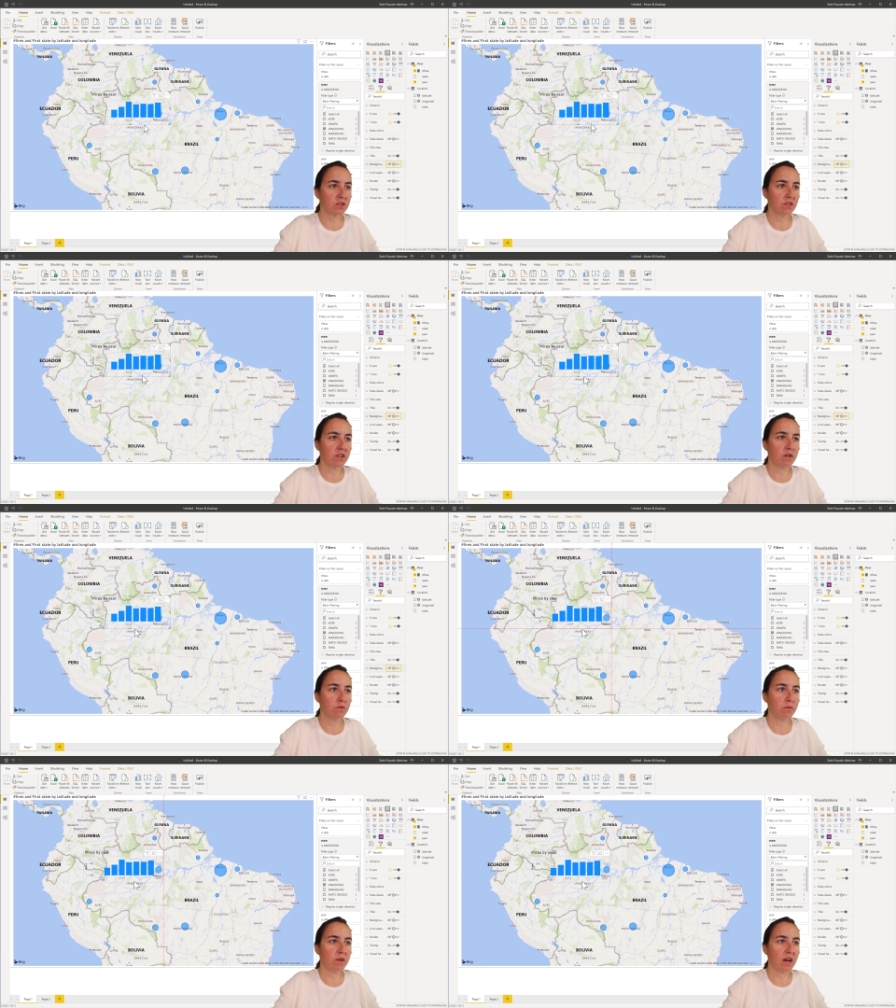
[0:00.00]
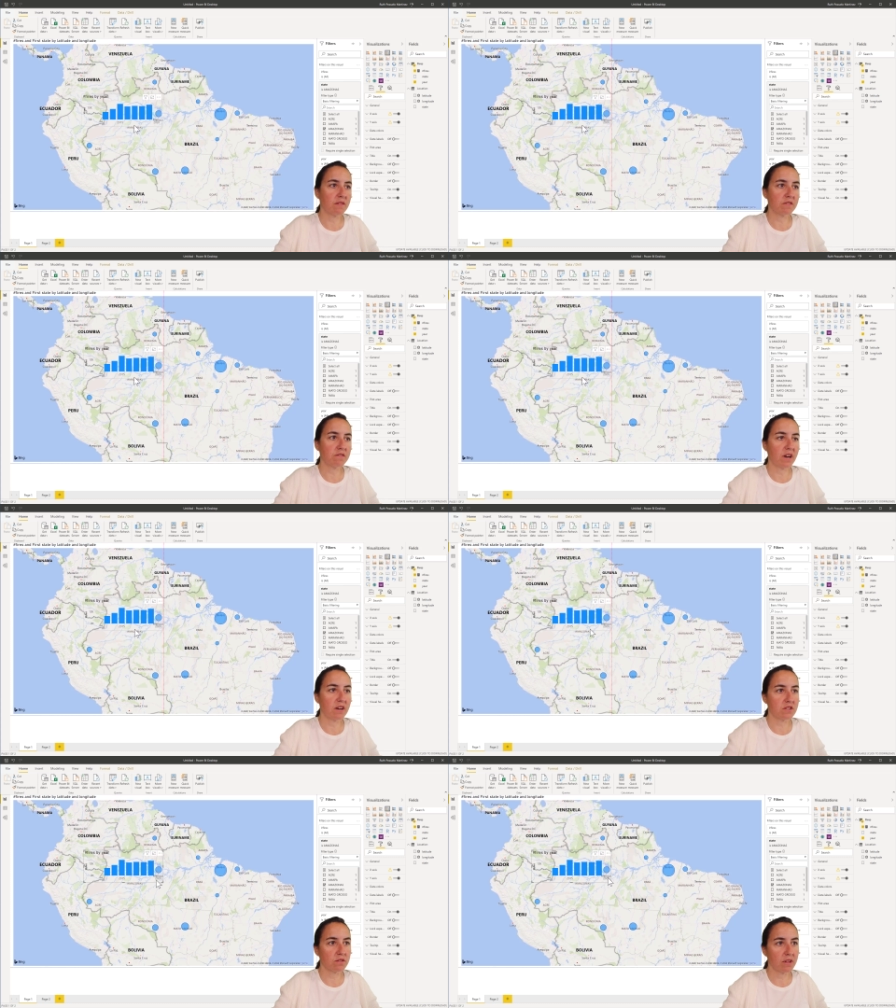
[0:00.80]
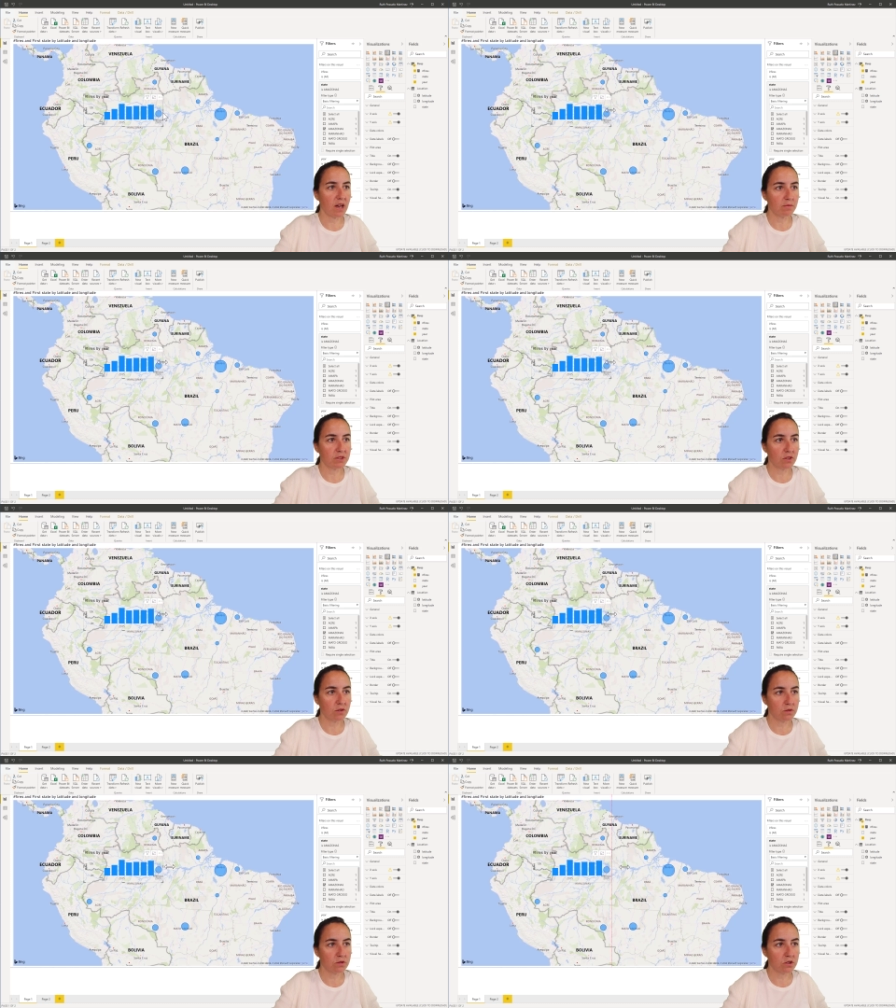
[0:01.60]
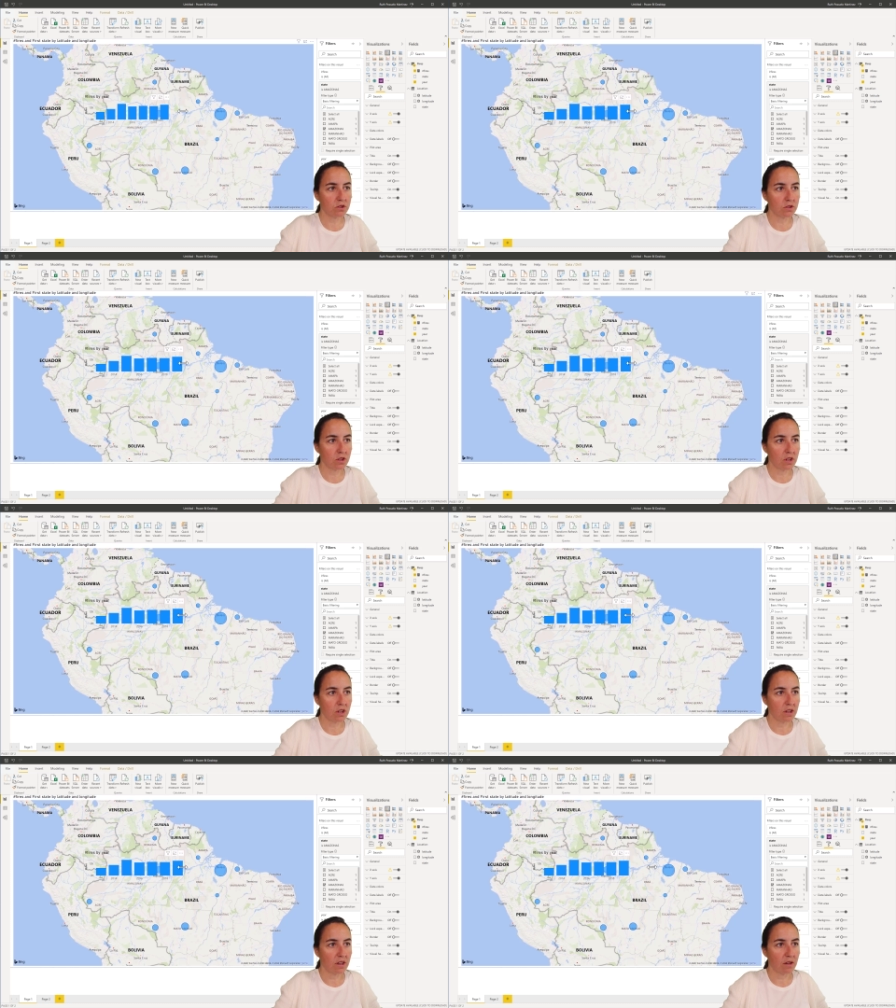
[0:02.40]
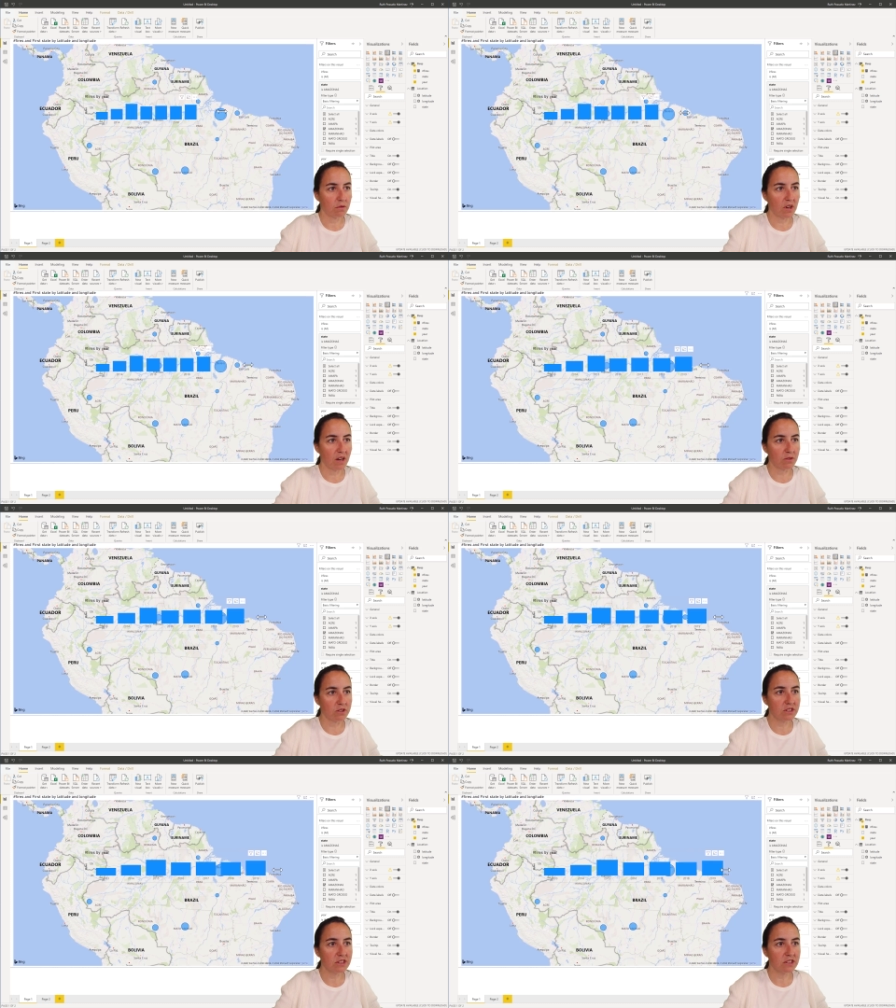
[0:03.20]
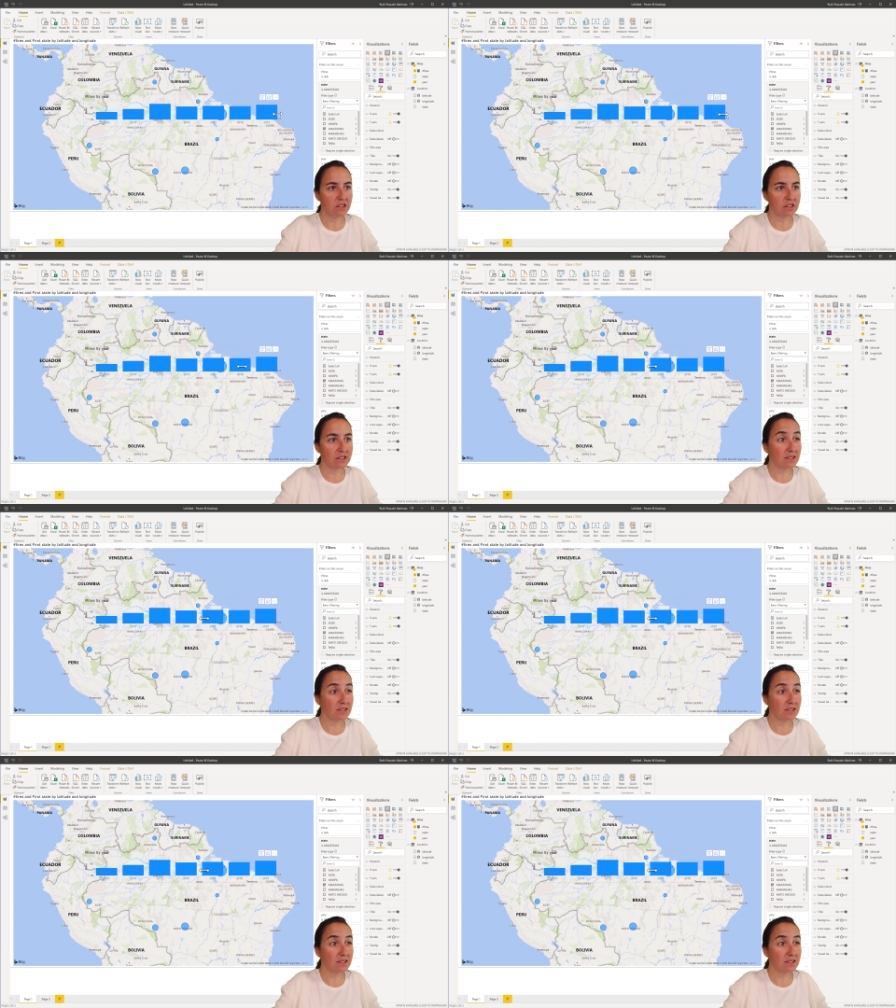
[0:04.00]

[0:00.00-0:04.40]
So here we would have the fires of the Amazons. I want to have all years.